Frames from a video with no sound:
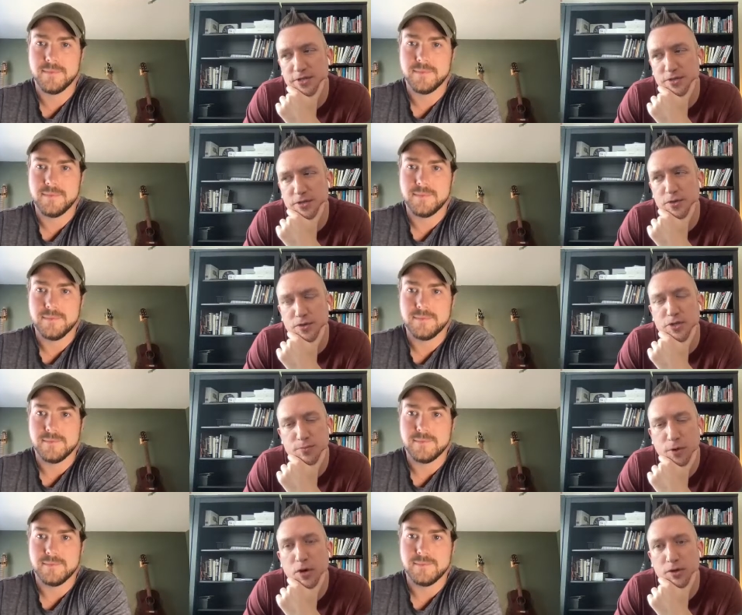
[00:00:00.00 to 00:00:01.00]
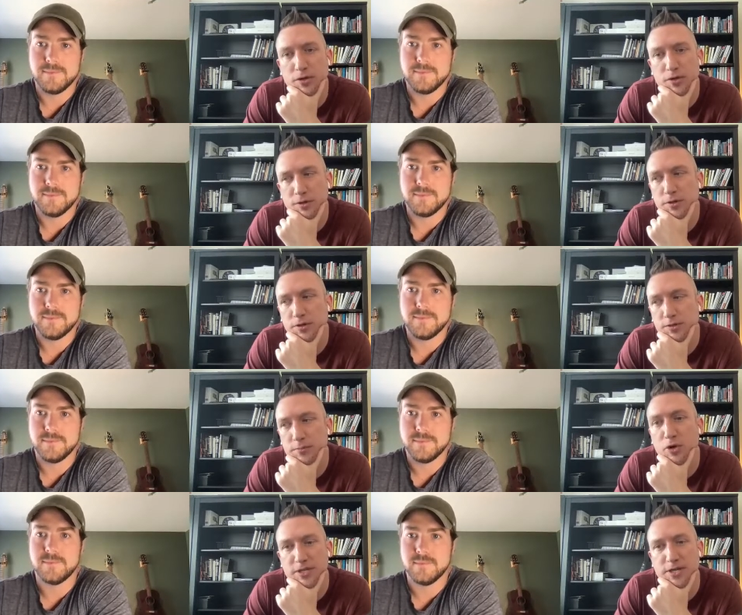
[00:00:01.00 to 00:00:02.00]
Speaker 1: teacher studios or smaller
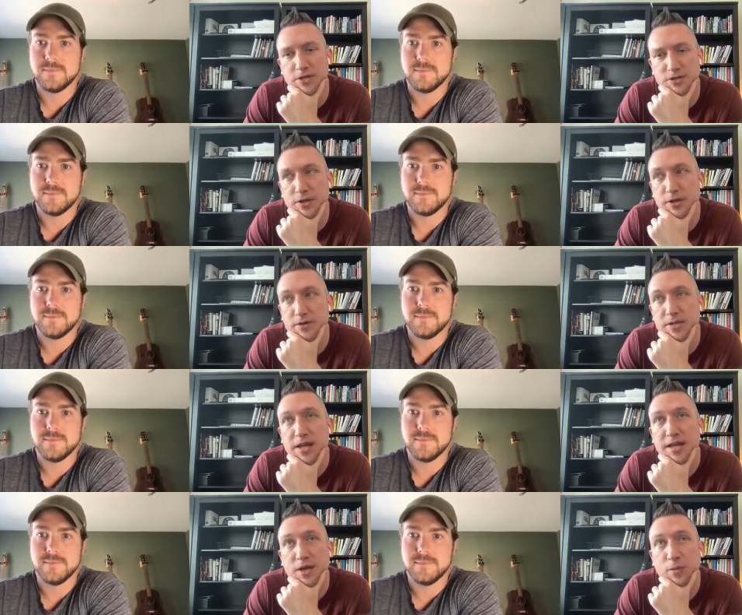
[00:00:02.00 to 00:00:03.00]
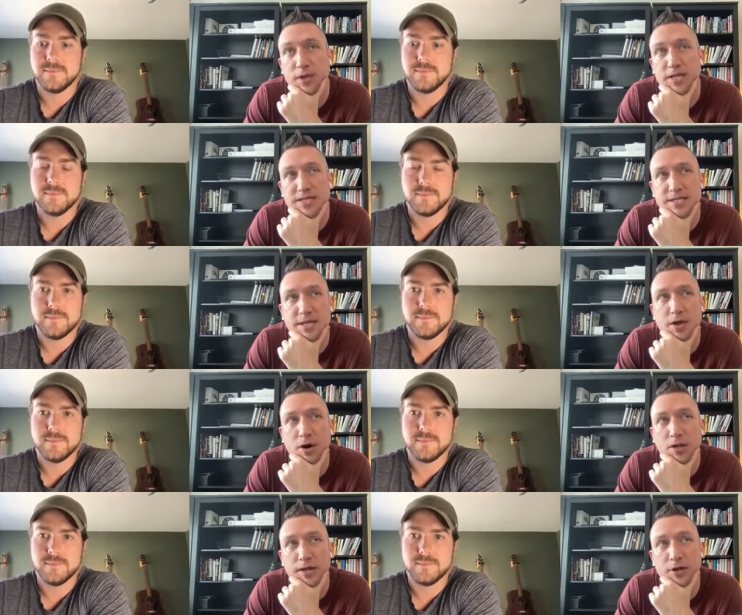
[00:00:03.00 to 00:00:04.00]
multi-teacher studios they really see
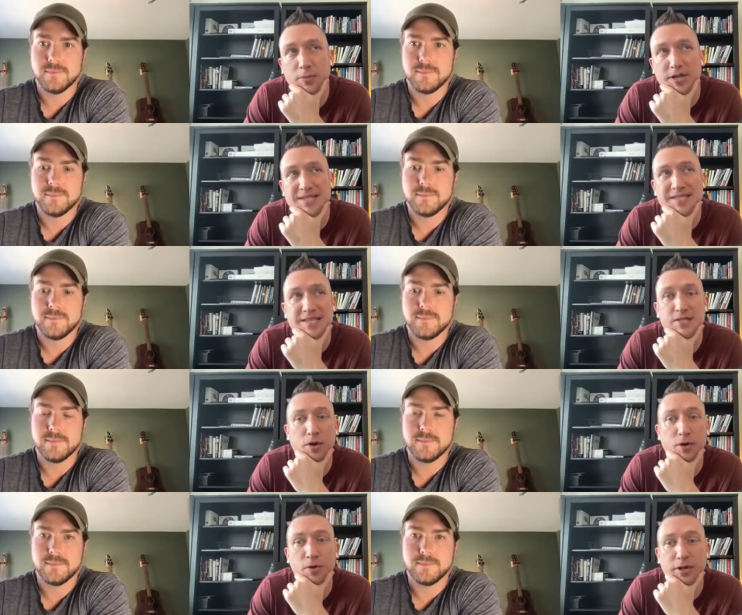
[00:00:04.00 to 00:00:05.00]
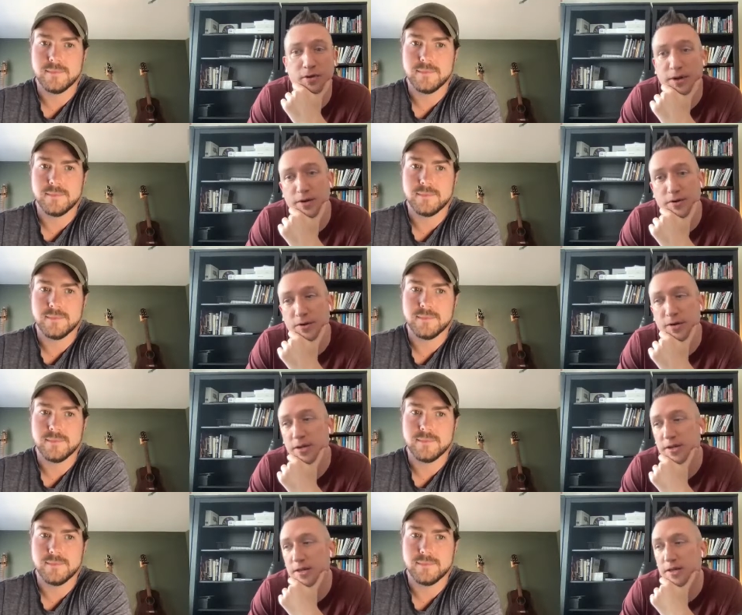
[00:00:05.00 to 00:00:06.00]
online group lessons as the holy grail
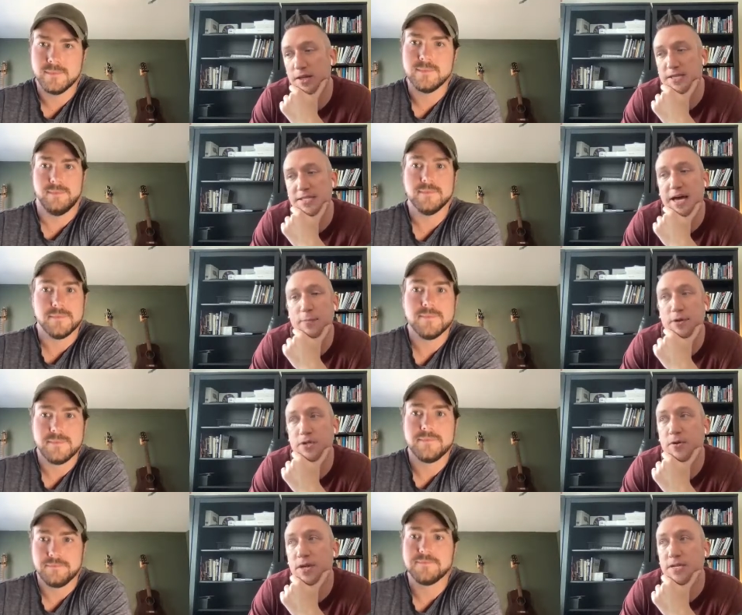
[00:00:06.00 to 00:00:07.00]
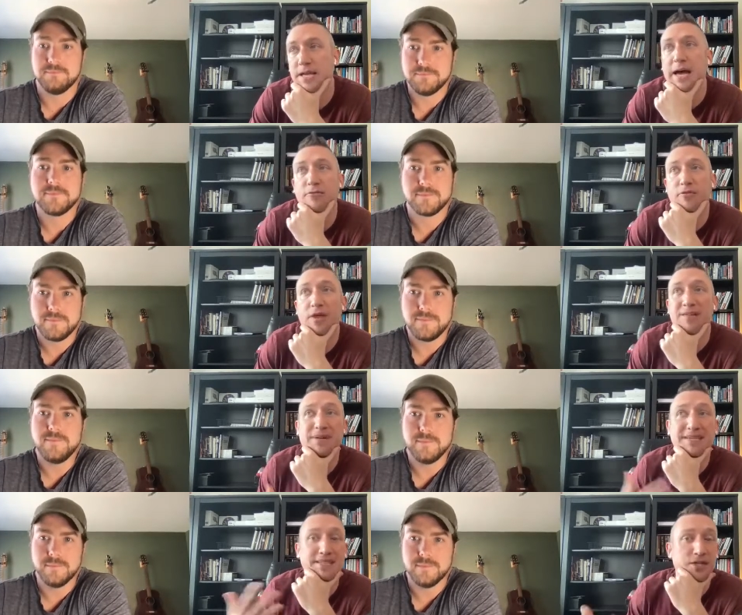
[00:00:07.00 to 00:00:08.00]
uh, it's the opportunity to have
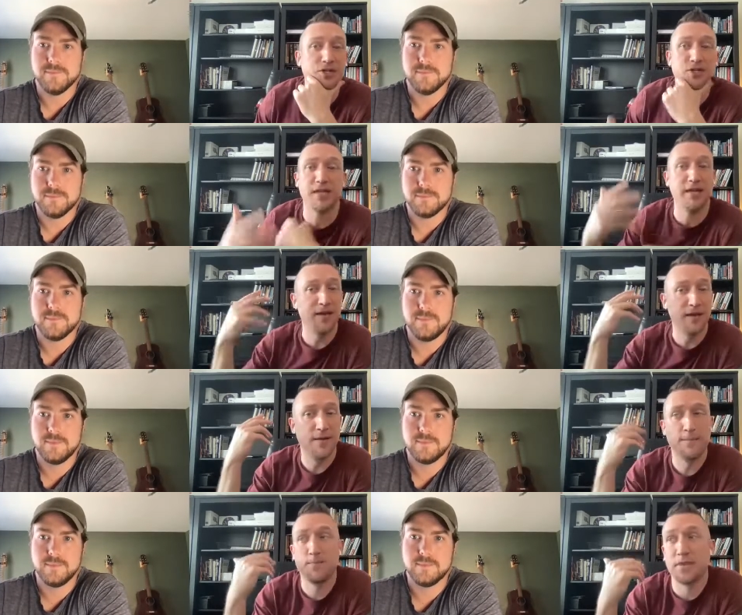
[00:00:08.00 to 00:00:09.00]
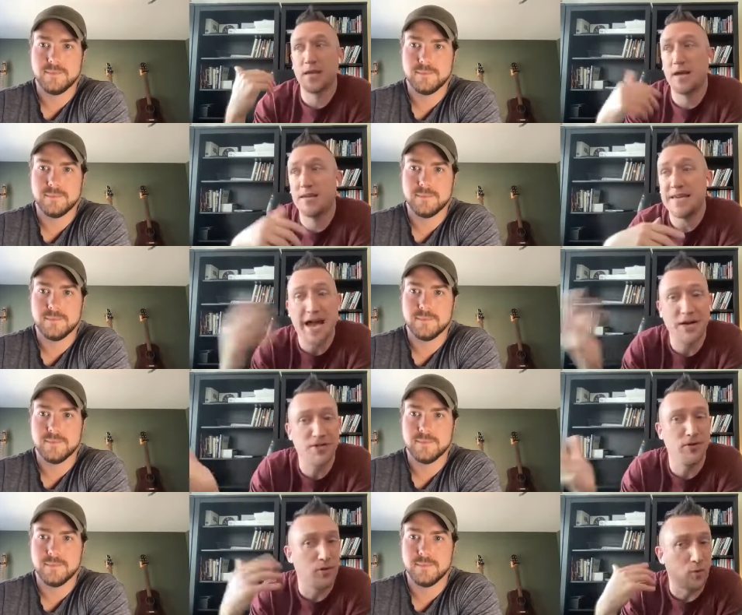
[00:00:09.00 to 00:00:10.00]
potentially a
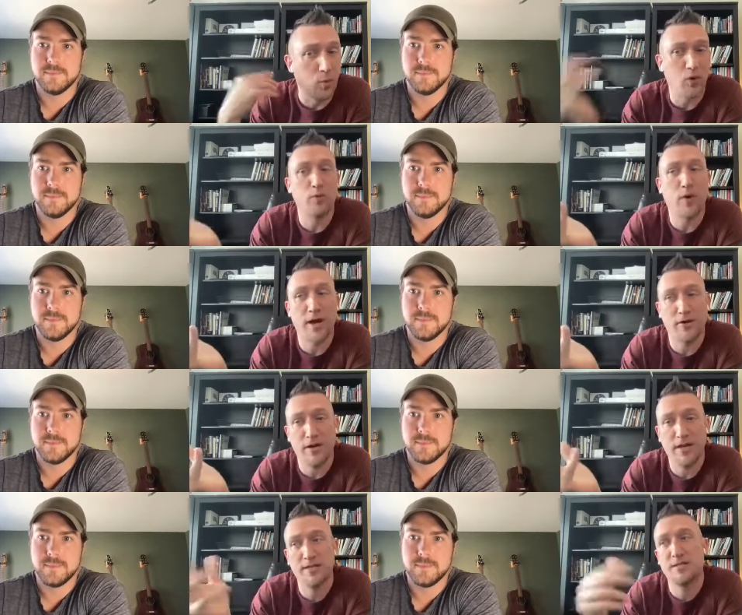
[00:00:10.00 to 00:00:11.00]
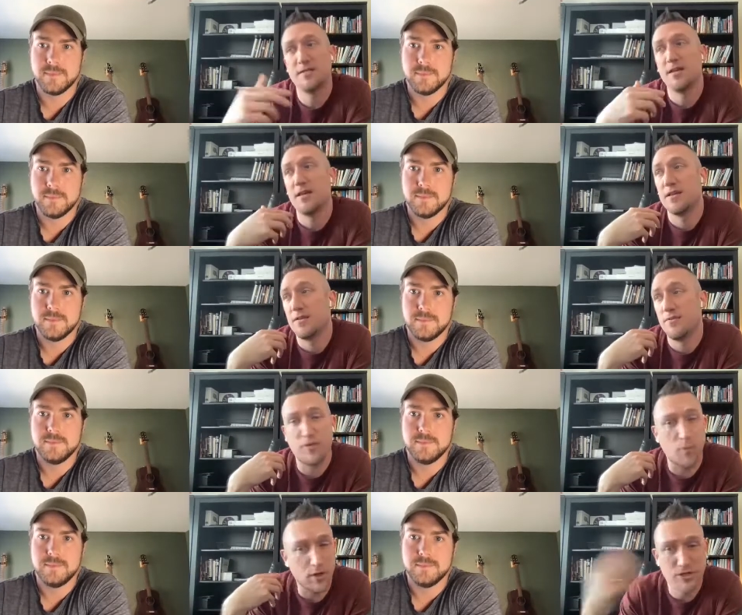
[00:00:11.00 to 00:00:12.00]
national or worldwide audience
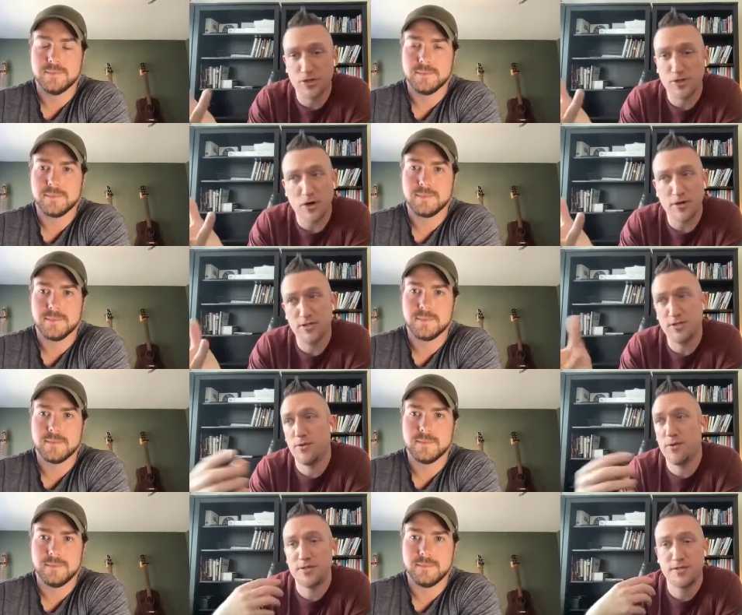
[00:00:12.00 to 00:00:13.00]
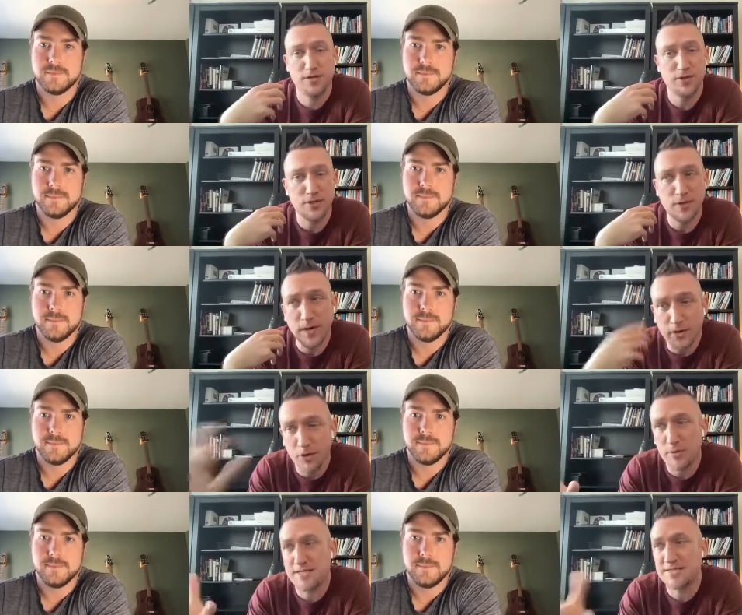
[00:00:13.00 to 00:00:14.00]
from which to draw students. You're doing
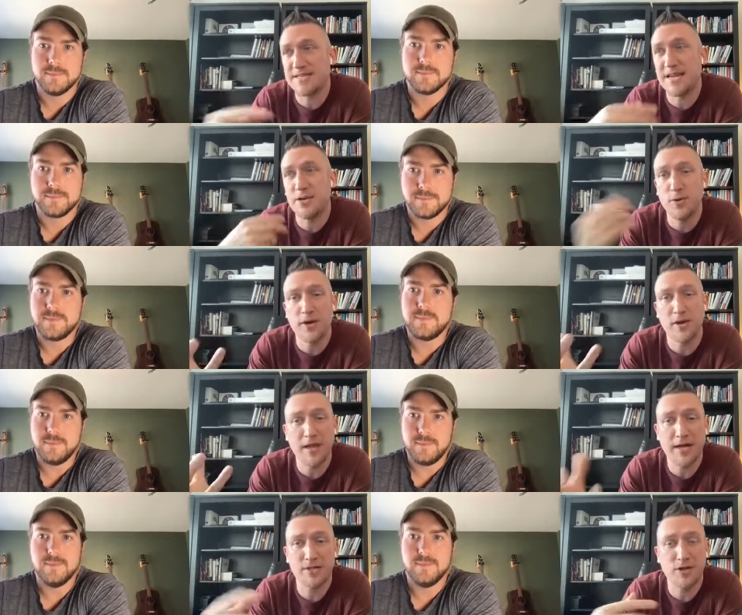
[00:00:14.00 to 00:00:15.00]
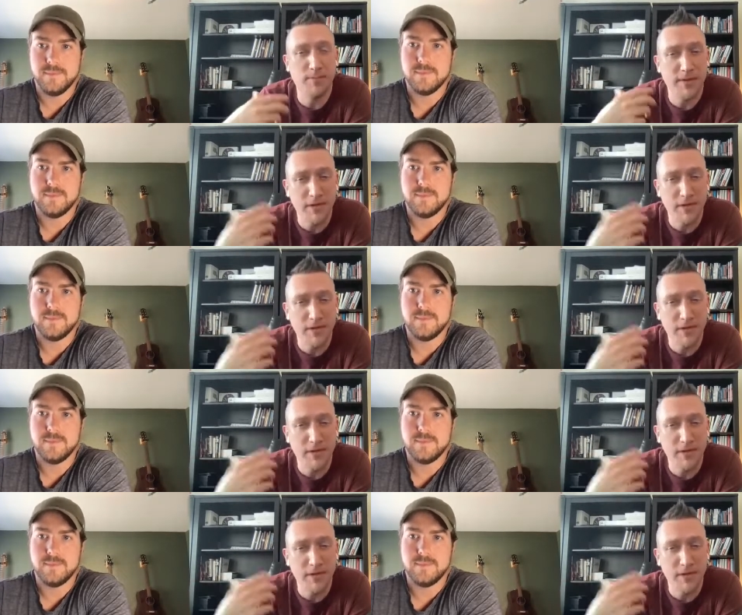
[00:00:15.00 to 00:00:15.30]
group lessons and you're doing it online, so you can